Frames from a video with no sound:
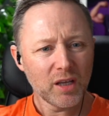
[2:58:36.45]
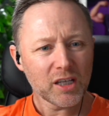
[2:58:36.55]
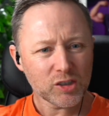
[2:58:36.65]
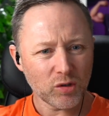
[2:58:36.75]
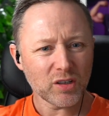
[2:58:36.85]

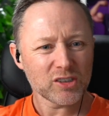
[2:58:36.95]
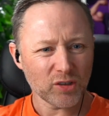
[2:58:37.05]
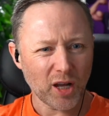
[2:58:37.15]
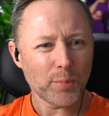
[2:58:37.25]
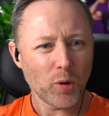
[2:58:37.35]
He's going on a
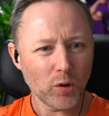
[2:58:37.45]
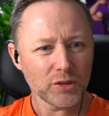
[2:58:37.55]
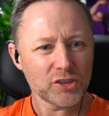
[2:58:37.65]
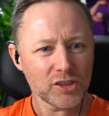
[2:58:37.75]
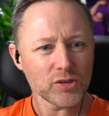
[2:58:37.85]
sort of
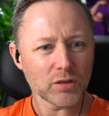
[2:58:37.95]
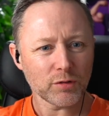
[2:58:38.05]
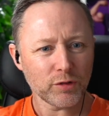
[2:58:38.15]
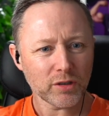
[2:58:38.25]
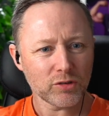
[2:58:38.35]
apology sort of
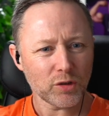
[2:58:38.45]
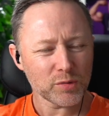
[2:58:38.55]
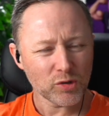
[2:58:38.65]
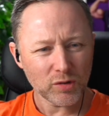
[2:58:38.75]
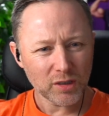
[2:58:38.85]
fucking tour.
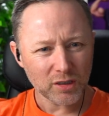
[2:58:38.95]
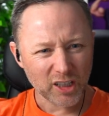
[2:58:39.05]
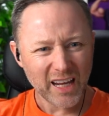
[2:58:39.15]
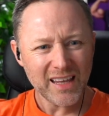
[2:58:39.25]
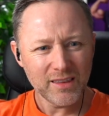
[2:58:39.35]
Was it on
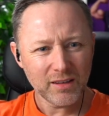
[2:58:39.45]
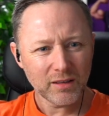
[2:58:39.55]
Lorraine?